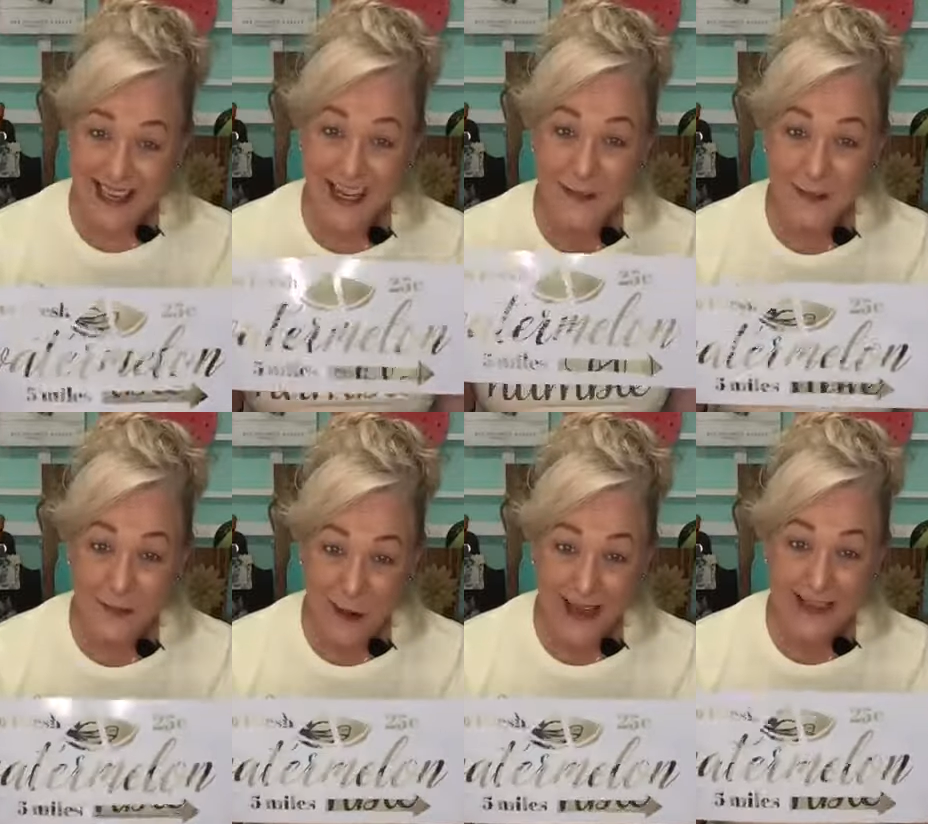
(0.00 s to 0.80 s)
I am a
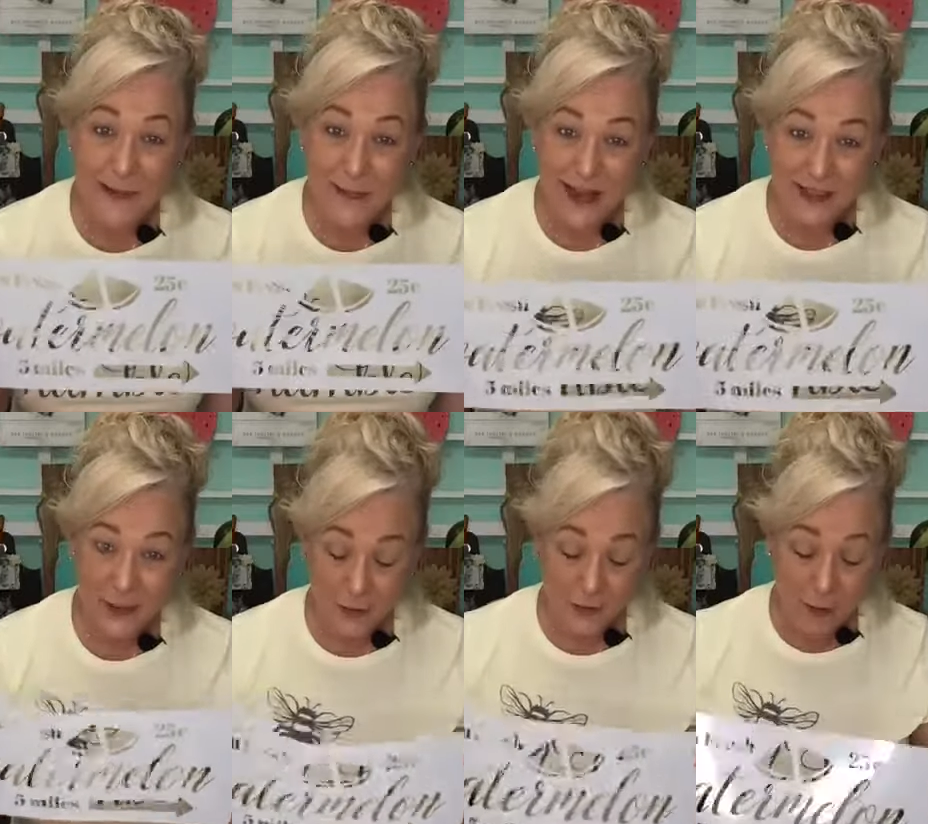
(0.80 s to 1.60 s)
brand
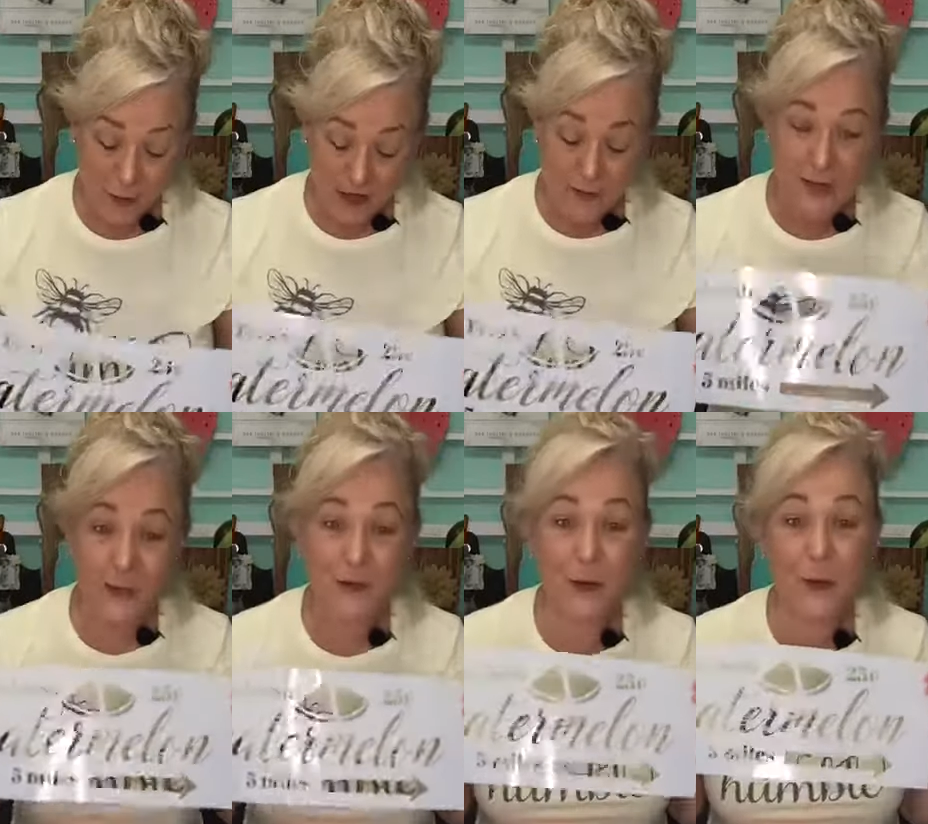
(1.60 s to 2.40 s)
ambassador for them. So
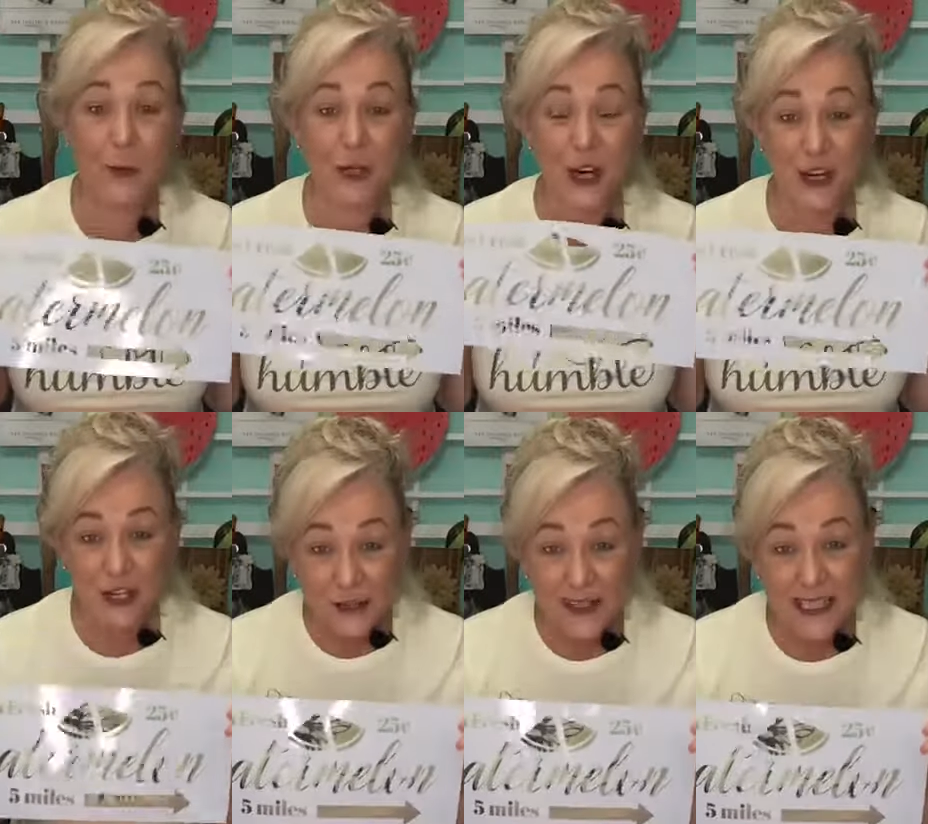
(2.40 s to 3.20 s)
if you are
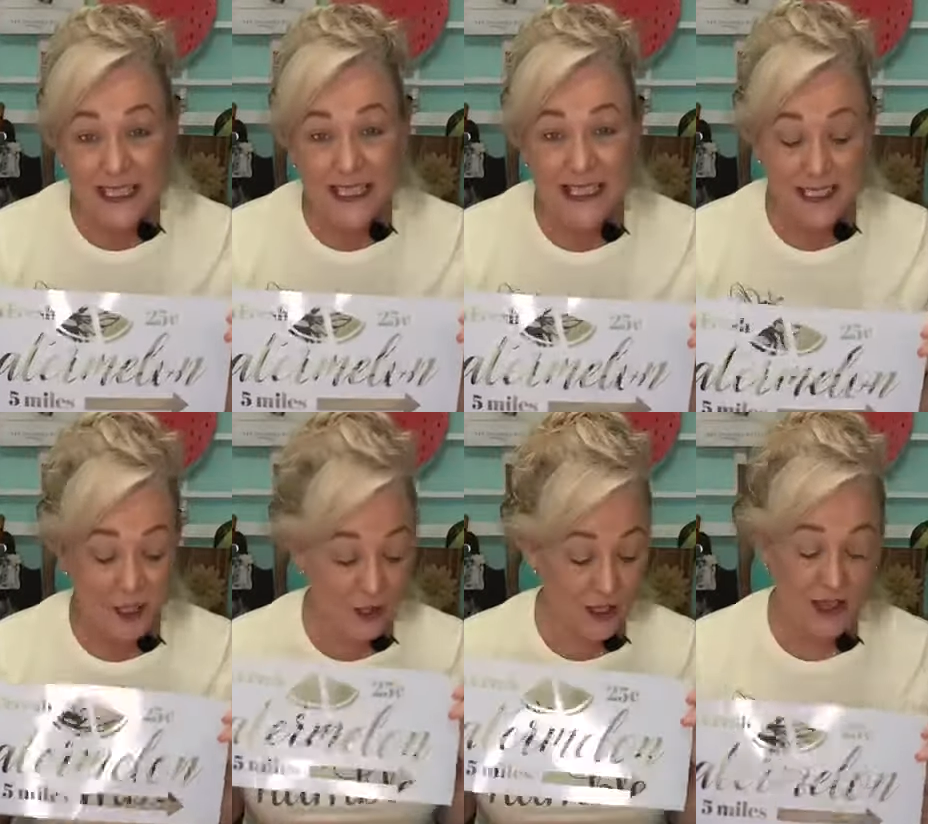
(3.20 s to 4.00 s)
interested in a stencil,
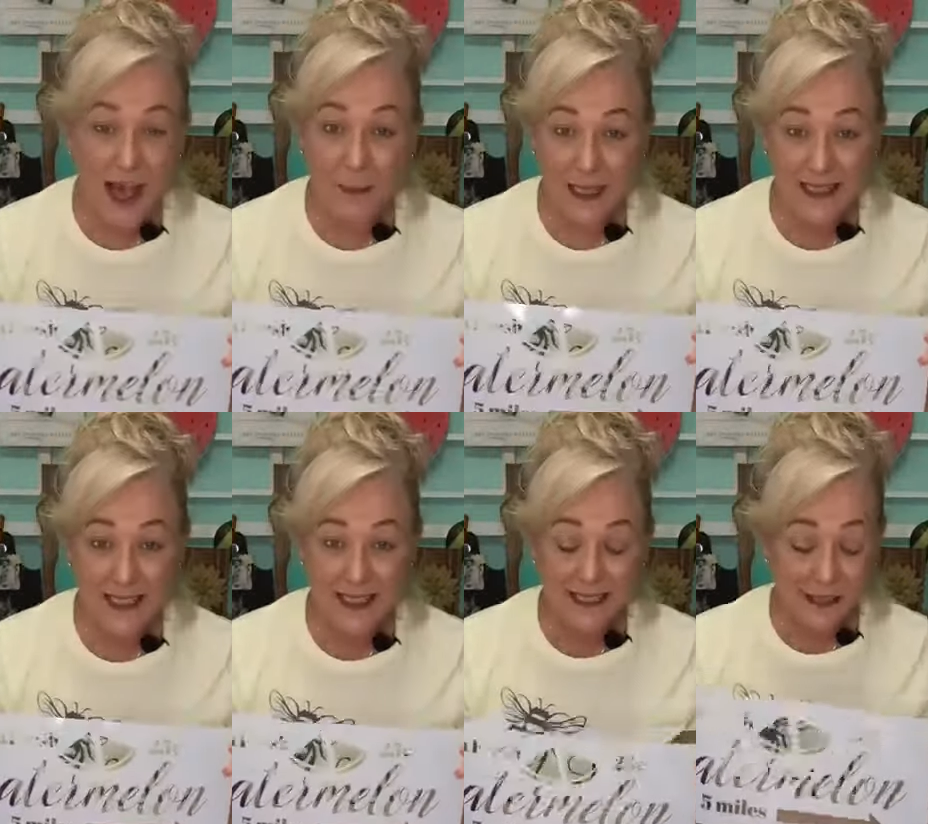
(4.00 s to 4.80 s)
you can comment
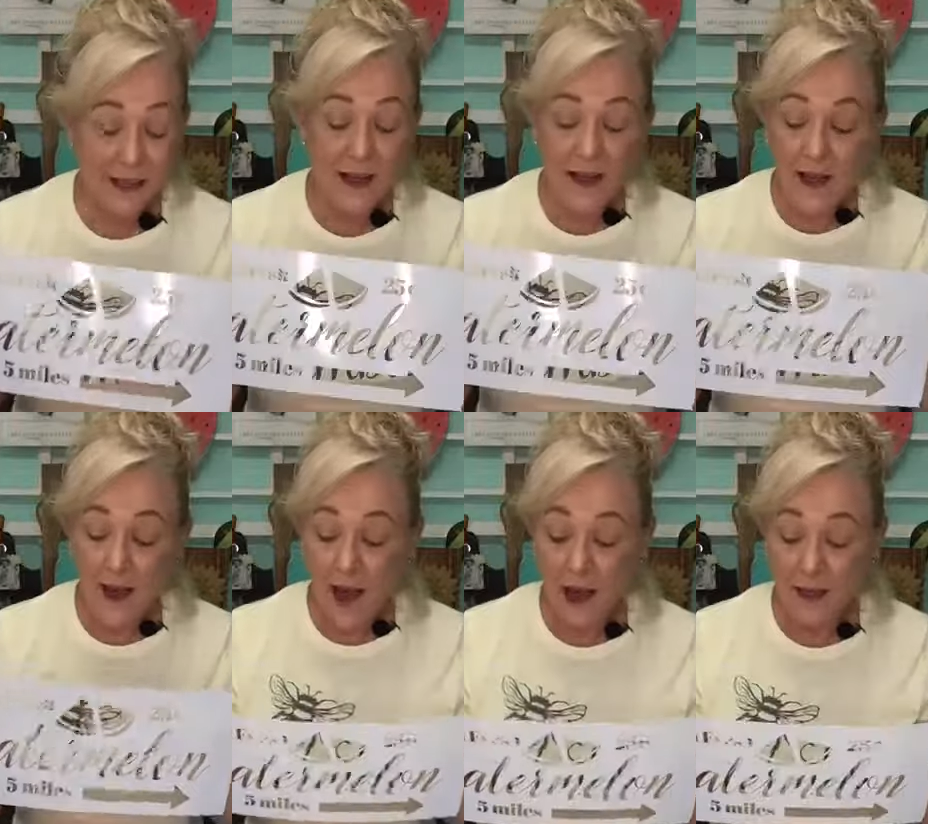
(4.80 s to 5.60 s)
stencil
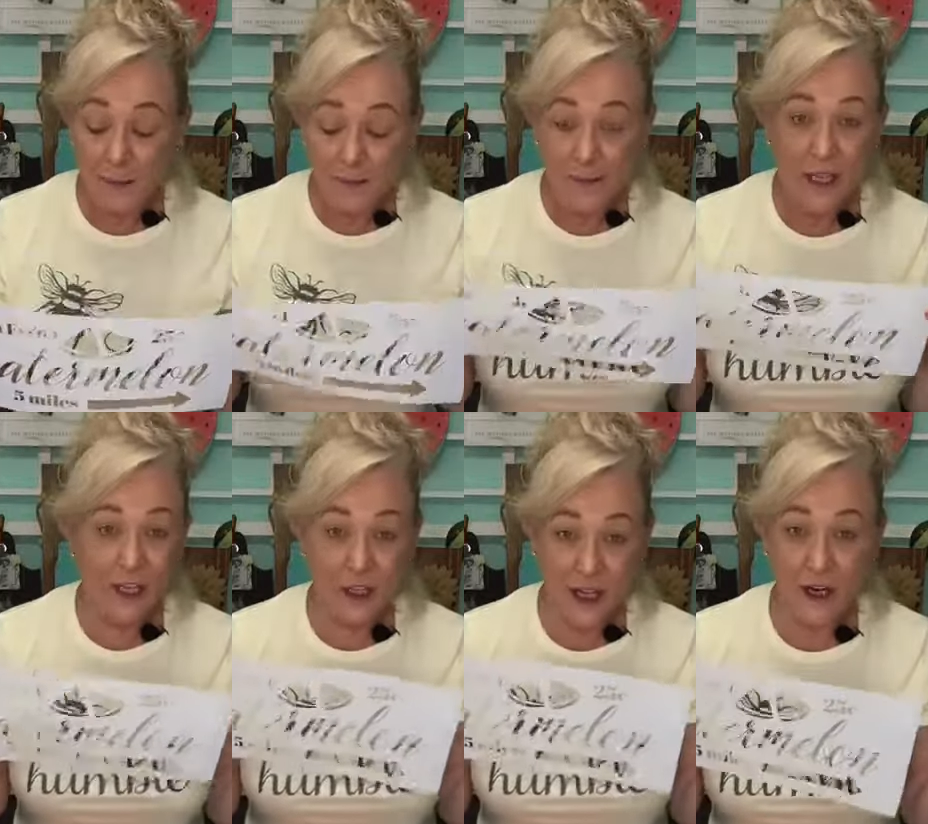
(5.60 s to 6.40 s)
um, and you'll
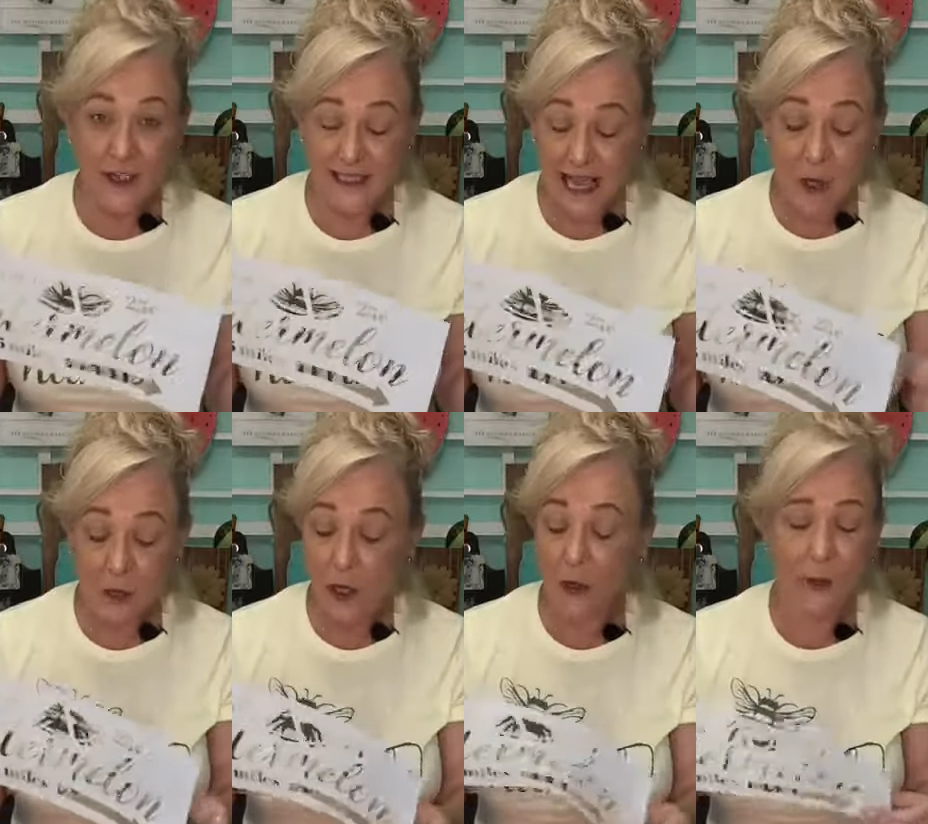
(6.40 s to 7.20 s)
get our discount
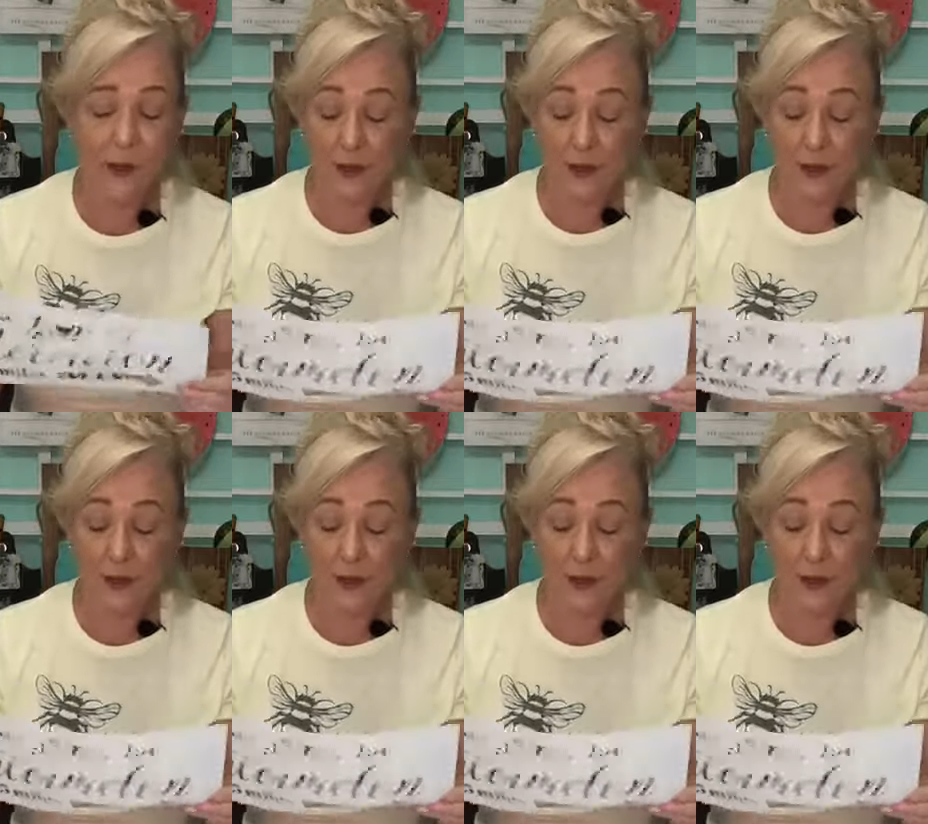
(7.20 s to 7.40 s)
code.